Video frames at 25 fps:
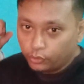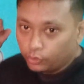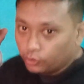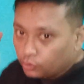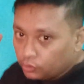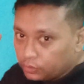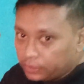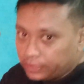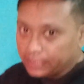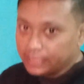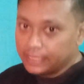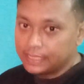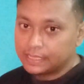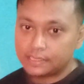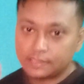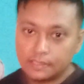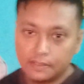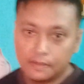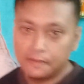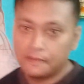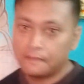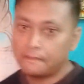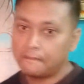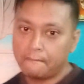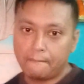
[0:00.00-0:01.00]
you do
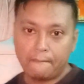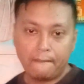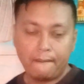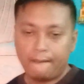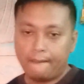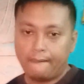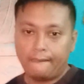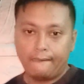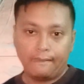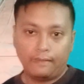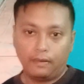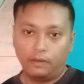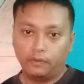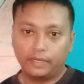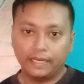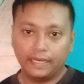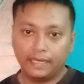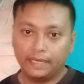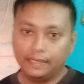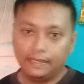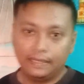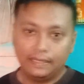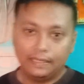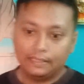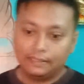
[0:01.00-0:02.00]
this.
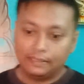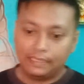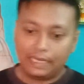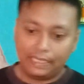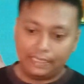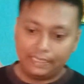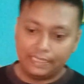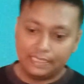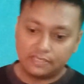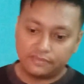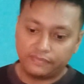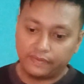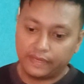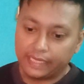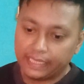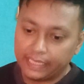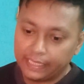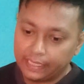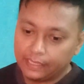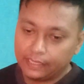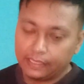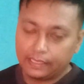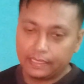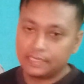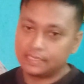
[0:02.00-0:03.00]
Okay, that is
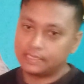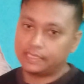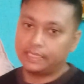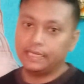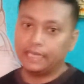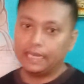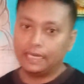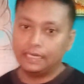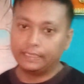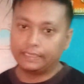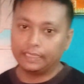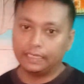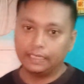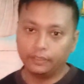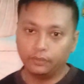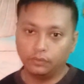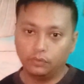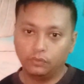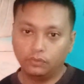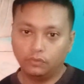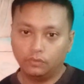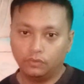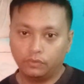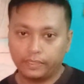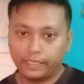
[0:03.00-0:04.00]
very risky, I'll tell
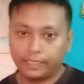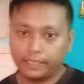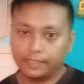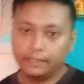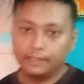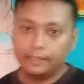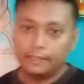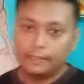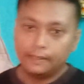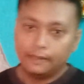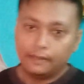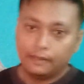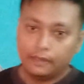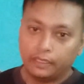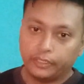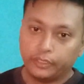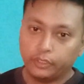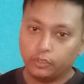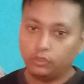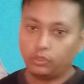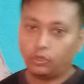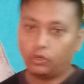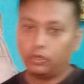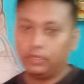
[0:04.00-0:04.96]
you. Okay, you